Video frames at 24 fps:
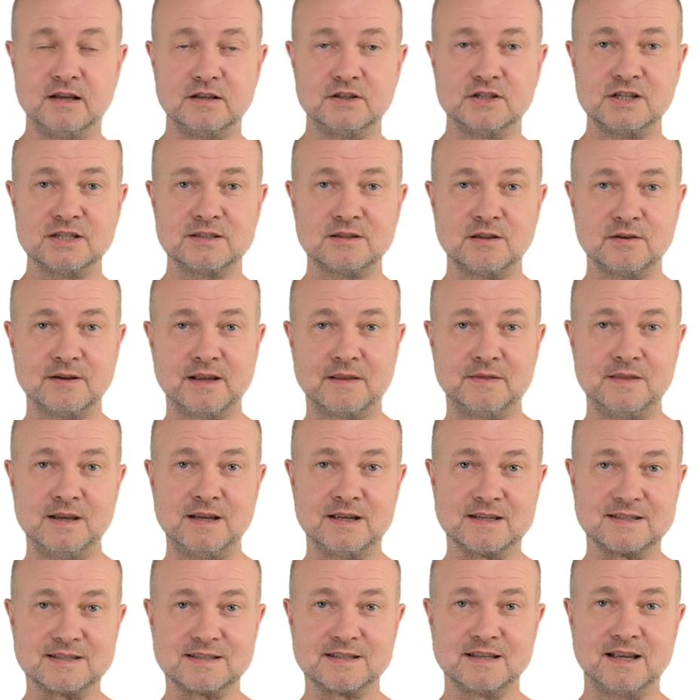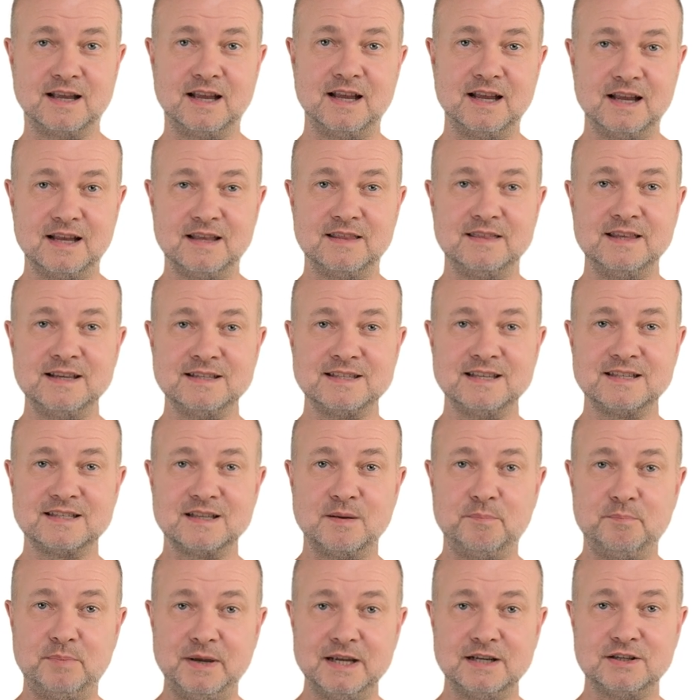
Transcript: Just look at this. This is a